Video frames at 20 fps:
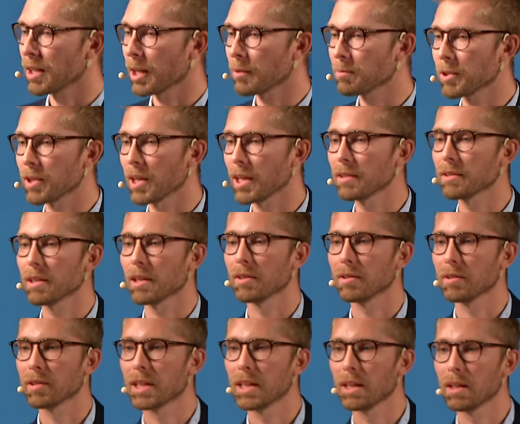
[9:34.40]
up to
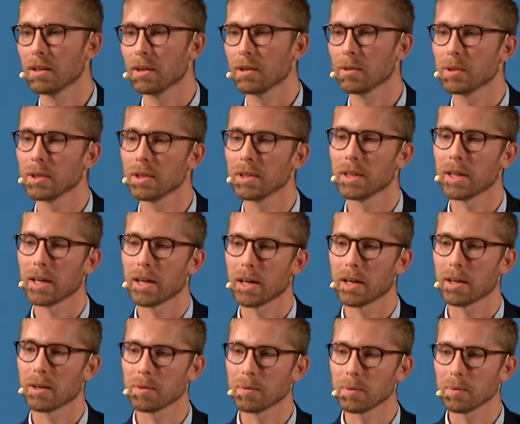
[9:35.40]
800 kilo
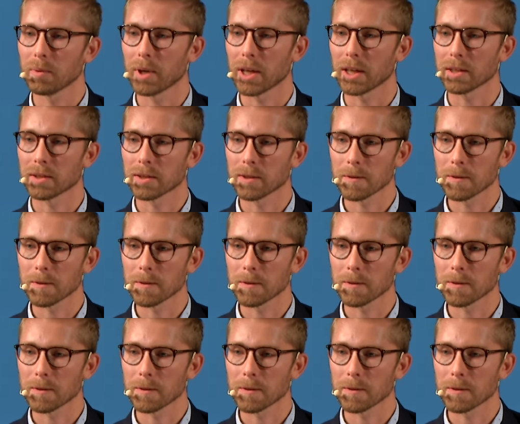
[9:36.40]
weight.